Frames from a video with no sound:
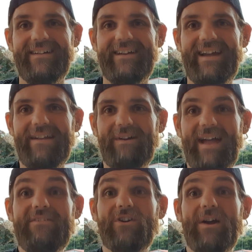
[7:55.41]
Anyway,
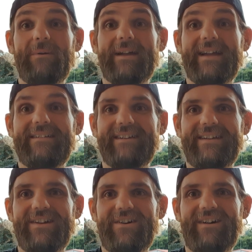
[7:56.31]
have a great weekend, and
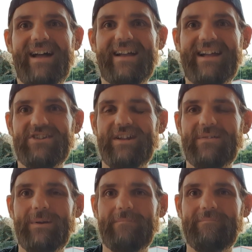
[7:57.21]
I'll catch you next
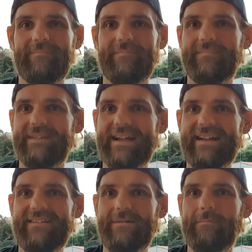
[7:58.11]
week. Take it
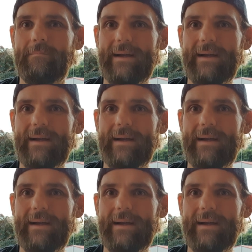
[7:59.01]
easy.